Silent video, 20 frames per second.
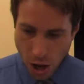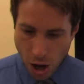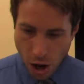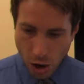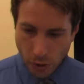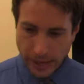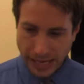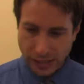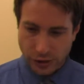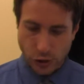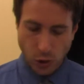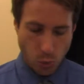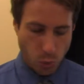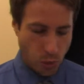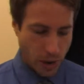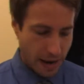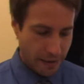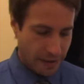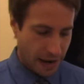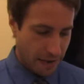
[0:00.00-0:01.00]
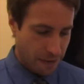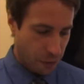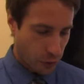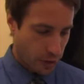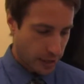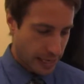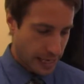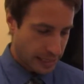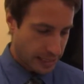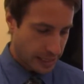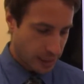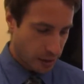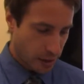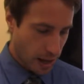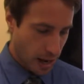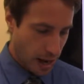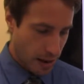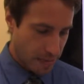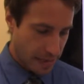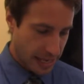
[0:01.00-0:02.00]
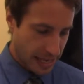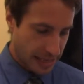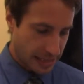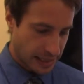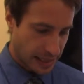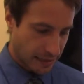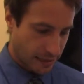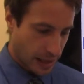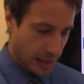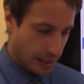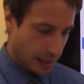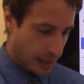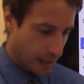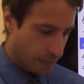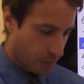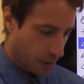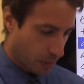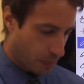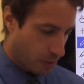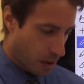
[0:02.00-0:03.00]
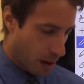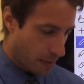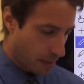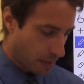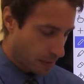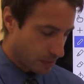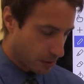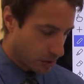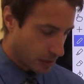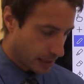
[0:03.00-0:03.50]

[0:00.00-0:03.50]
Okay, so what I've got for you guys here is I've got a couple of problems.